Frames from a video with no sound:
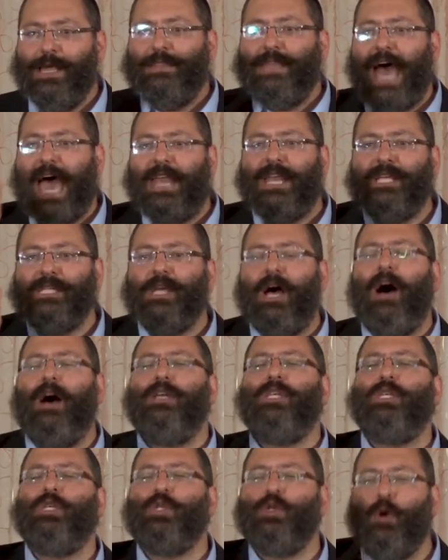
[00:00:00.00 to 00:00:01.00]
That is a
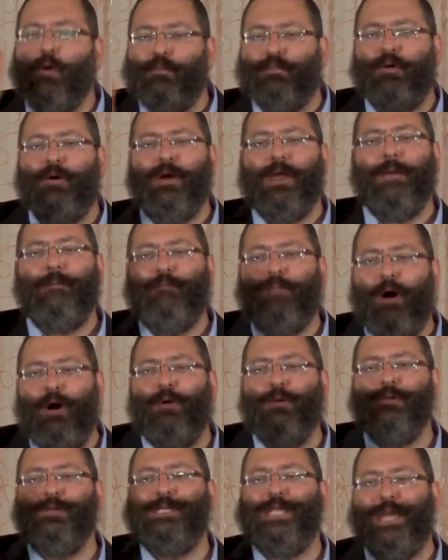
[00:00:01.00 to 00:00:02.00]

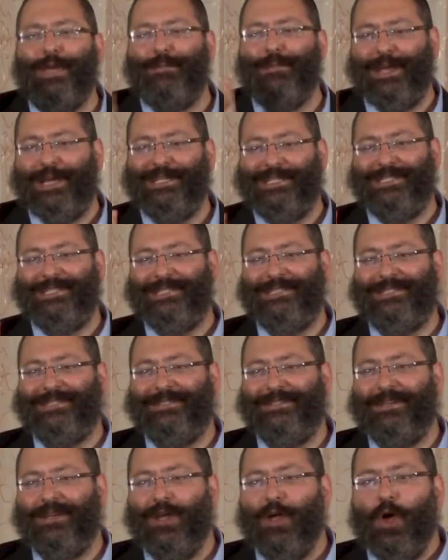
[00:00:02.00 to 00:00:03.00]
superimposed image.